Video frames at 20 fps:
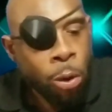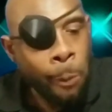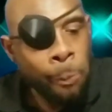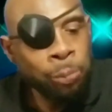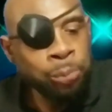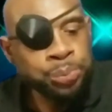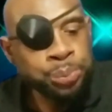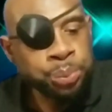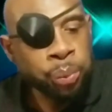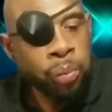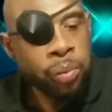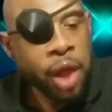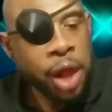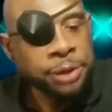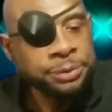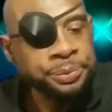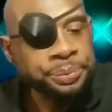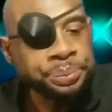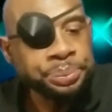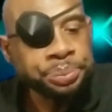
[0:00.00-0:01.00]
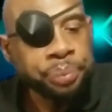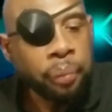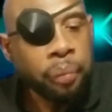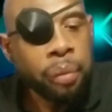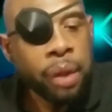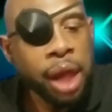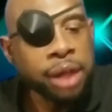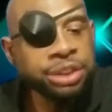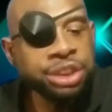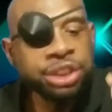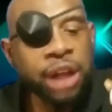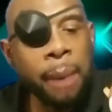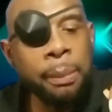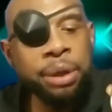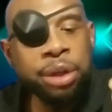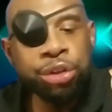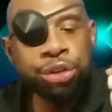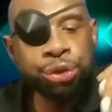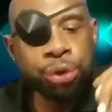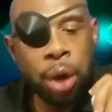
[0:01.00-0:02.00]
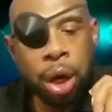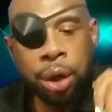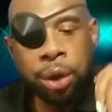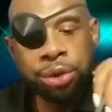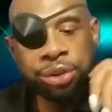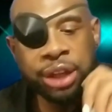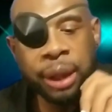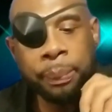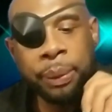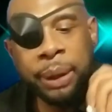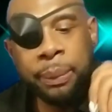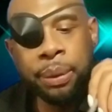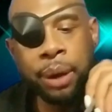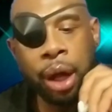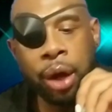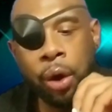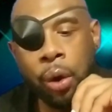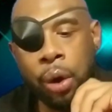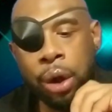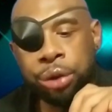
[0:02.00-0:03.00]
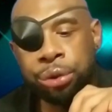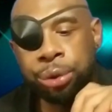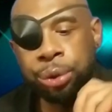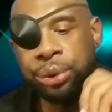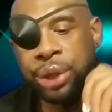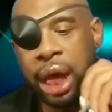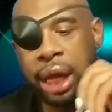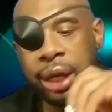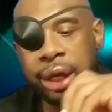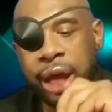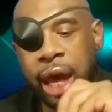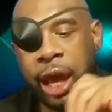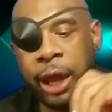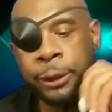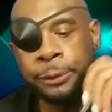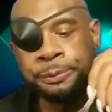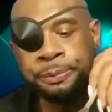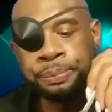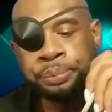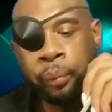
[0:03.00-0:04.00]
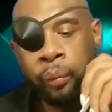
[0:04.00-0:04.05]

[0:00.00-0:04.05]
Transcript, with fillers: Hmm. Some of the struggles that people are going through day to day.